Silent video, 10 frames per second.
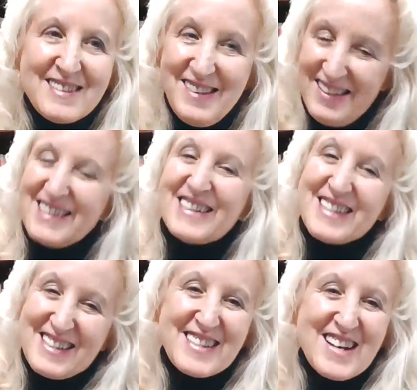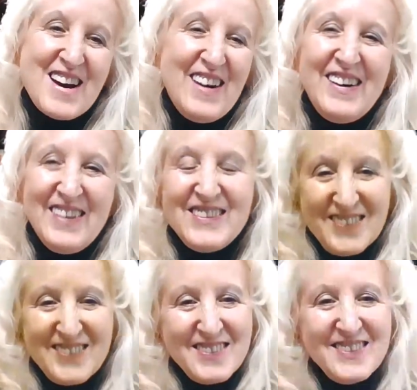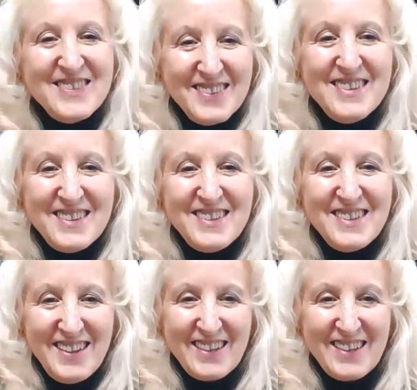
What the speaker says: Okay, okay, okay, I'm gonna tell them.